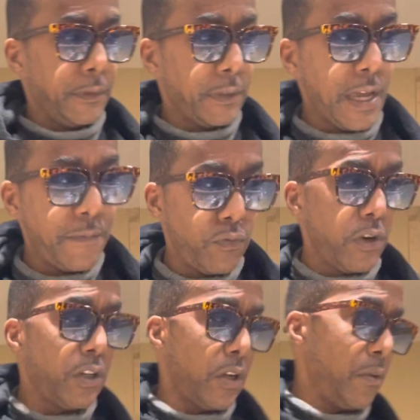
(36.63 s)
I've been
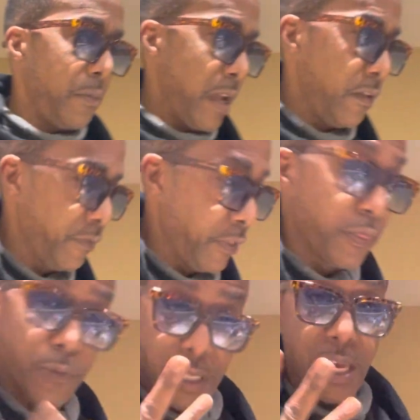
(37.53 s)
working on them now for
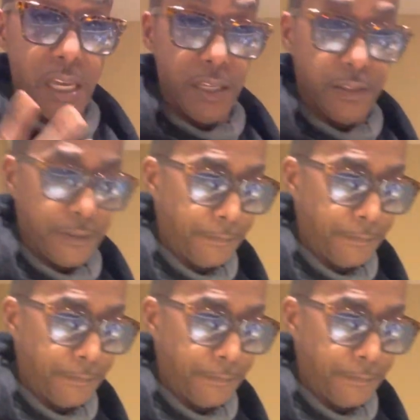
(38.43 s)
3 days.